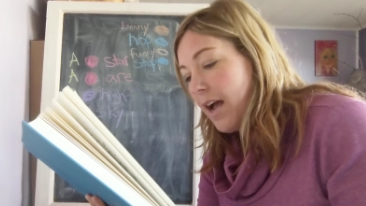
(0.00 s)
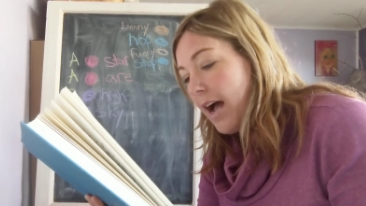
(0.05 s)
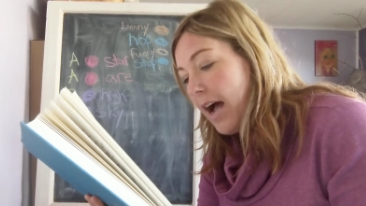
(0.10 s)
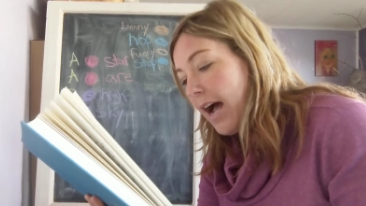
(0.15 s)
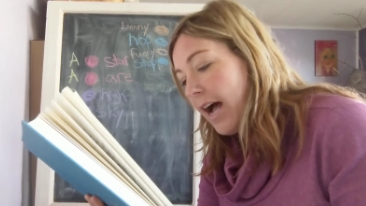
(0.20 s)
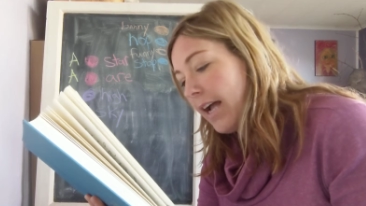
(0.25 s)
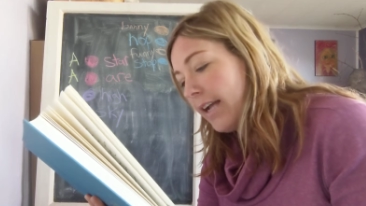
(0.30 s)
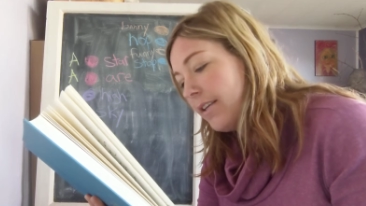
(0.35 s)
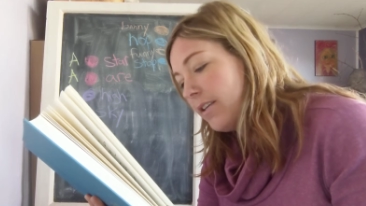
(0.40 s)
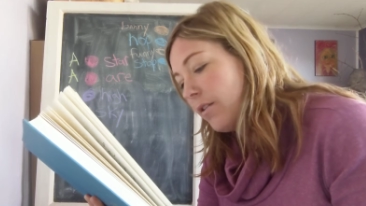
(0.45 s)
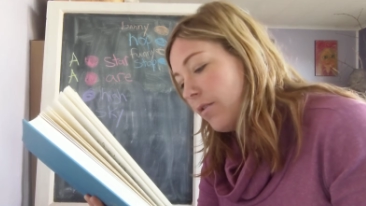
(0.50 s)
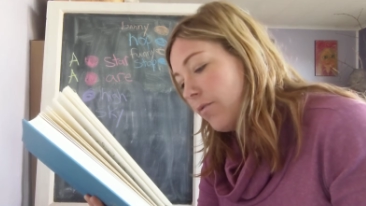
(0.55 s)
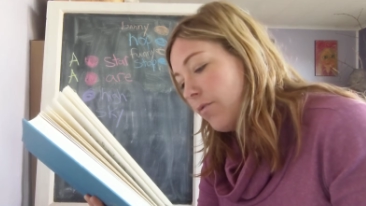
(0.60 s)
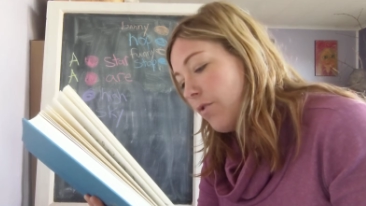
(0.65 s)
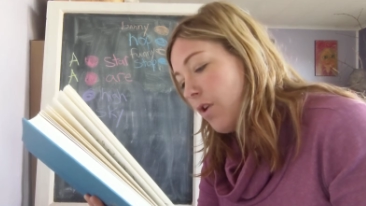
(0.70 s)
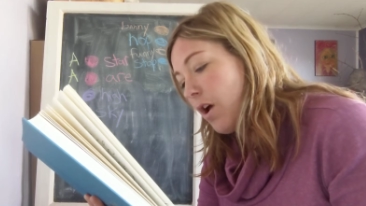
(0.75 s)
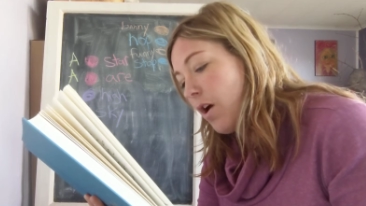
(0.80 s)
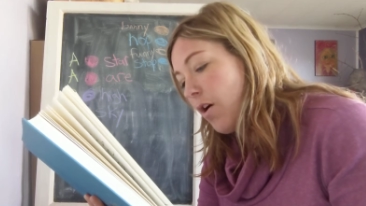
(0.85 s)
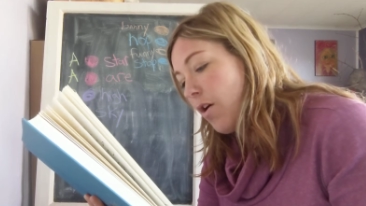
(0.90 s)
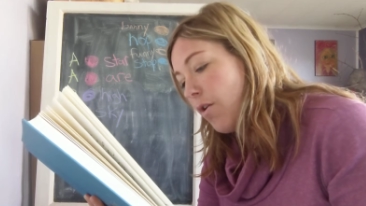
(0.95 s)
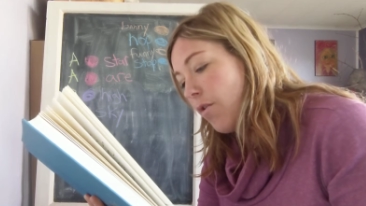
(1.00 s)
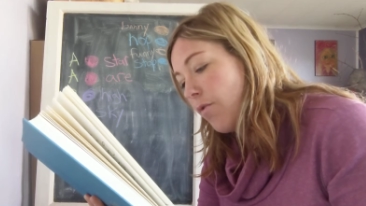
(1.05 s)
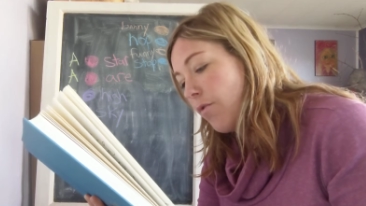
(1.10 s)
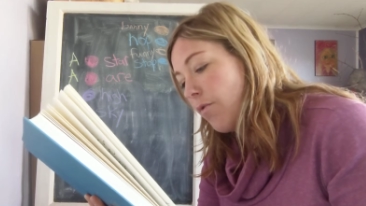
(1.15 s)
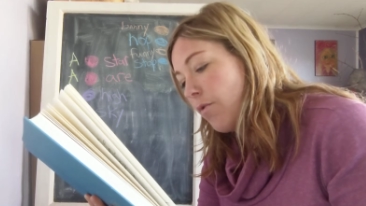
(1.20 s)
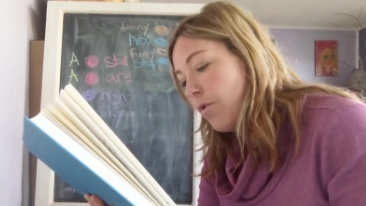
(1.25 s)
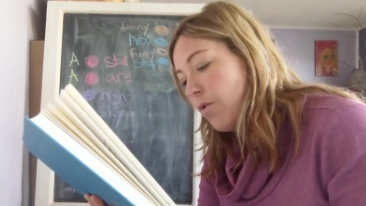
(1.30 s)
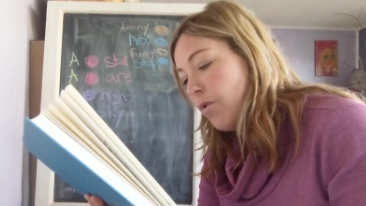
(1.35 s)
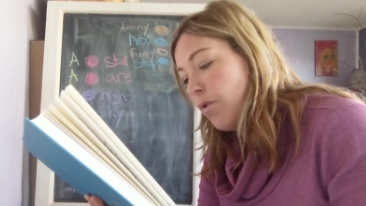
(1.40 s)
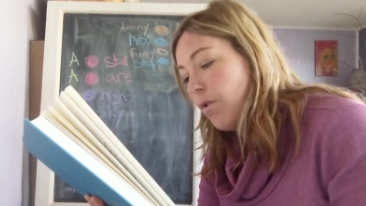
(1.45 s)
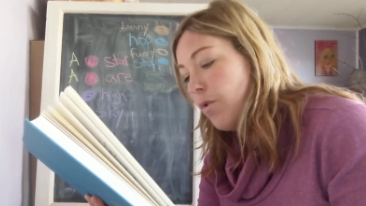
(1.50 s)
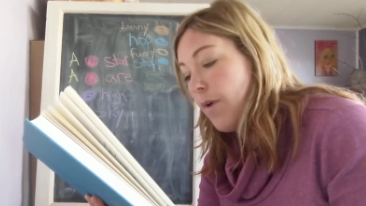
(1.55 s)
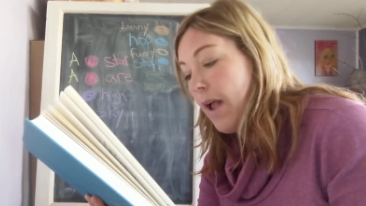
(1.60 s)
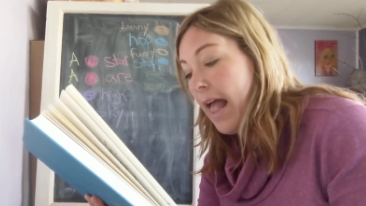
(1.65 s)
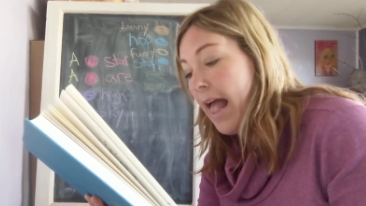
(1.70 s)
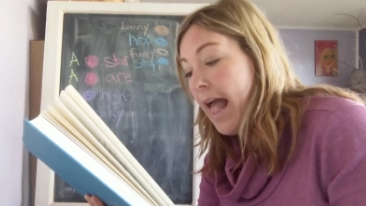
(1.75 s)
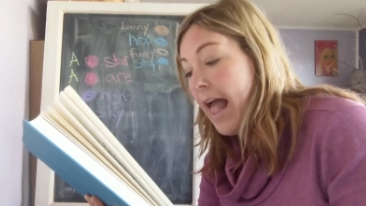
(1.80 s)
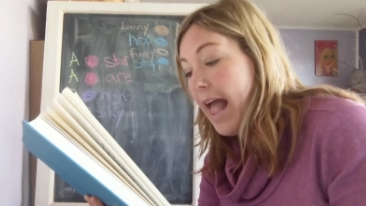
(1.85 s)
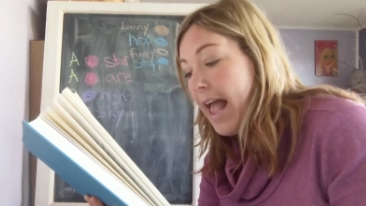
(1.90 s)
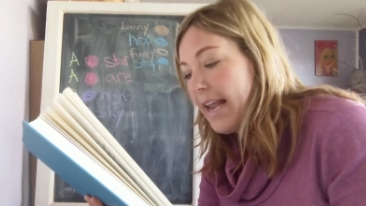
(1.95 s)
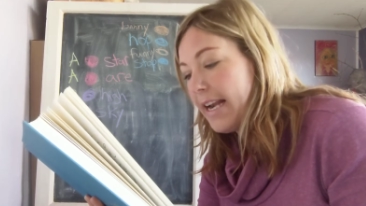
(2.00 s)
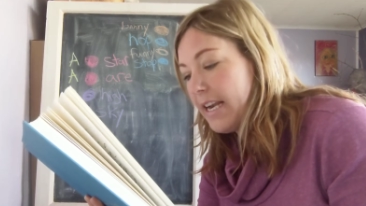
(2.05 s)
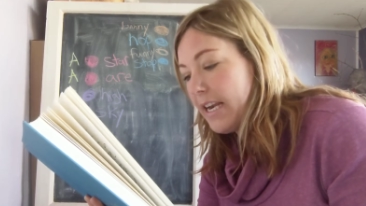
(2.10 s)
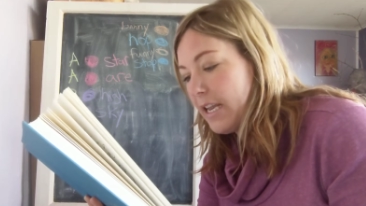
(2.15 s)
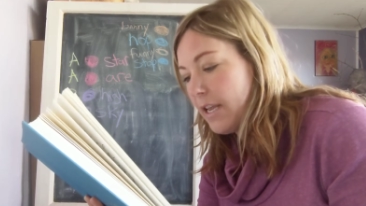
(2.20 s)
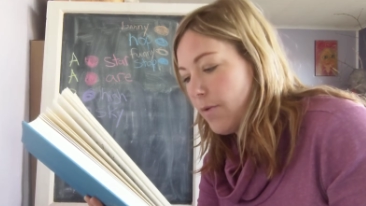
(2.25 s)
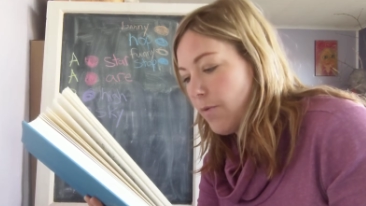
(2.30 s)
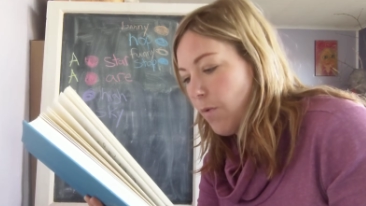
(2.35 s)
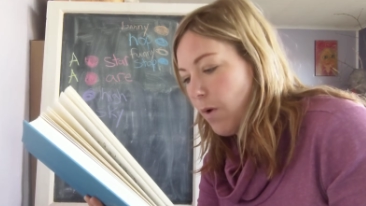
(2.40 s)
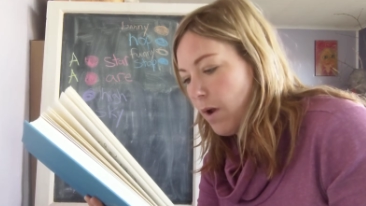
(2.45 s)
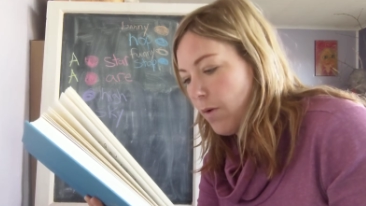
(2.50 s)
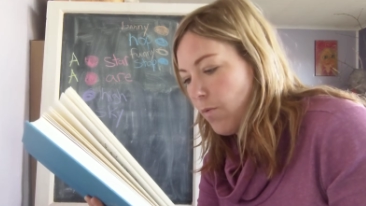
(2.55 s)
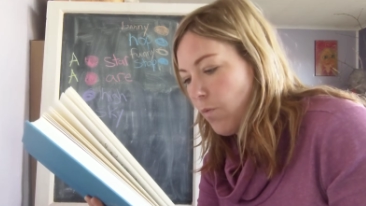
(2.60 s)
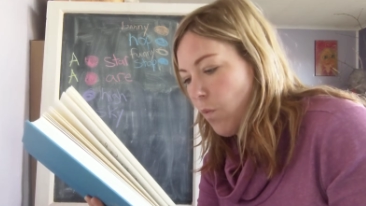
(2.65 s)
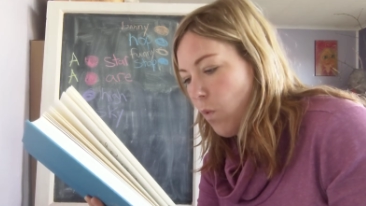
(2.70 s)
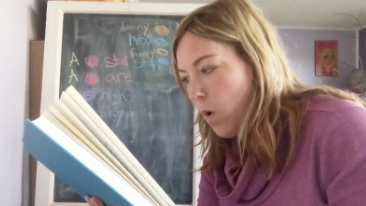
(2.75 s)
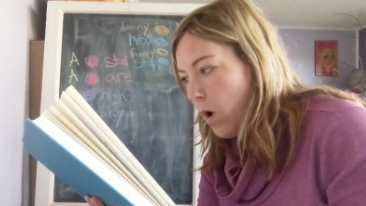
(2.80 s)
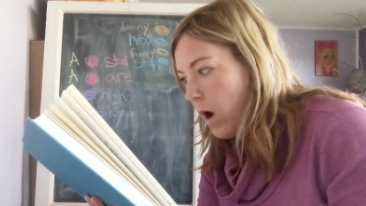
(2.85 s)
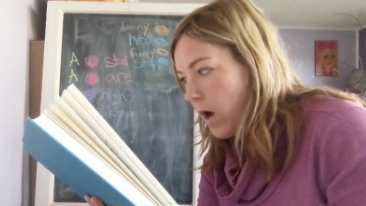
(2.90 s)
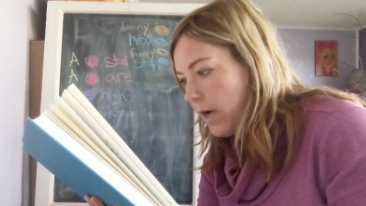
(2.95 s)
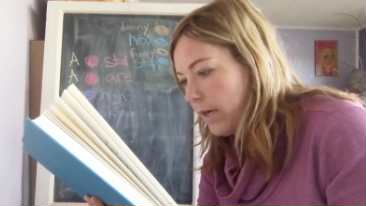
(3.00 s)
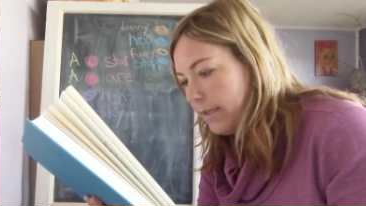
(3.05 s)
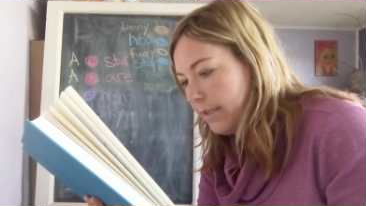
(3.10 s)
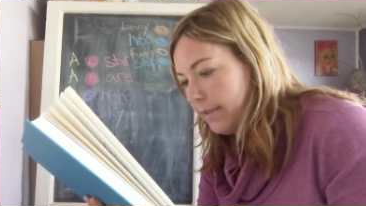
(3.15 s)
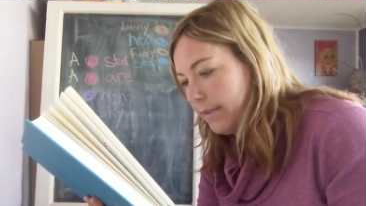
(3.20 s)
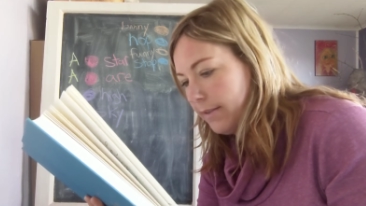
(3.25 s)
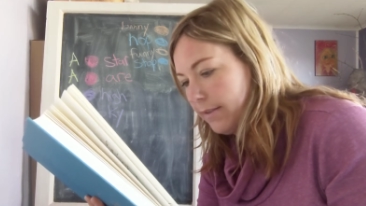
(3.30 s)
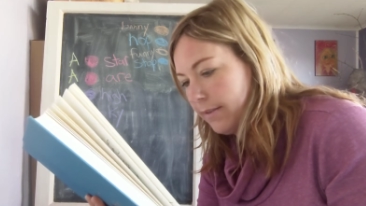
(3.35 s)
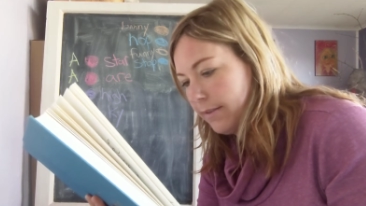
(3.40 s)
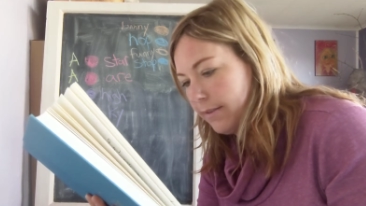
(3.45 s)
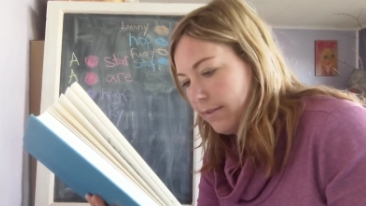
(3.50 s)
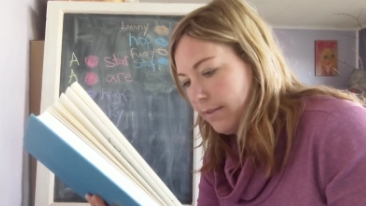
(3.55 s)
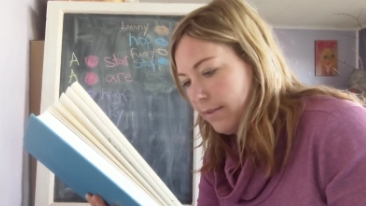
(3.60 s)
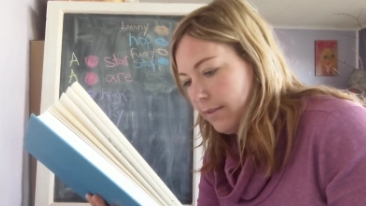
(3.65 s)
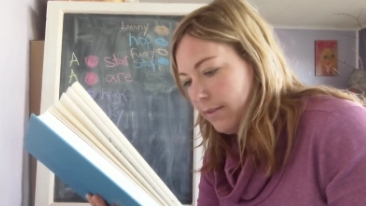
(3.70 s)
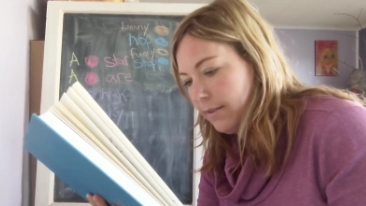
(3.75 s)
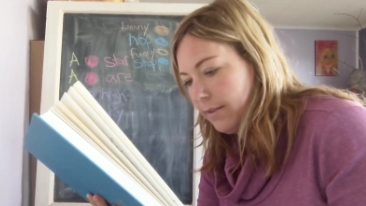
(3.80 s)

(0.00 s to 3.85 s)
I don't know who anyone was.